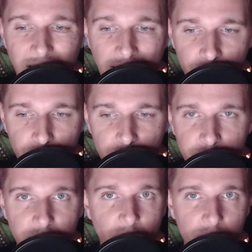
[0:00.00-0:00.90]
accurate
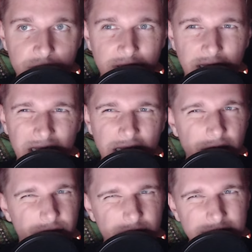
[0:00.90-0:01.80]
because they
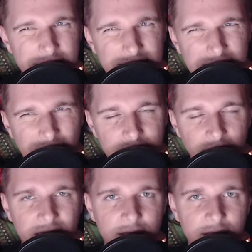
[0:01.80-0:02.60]
have not that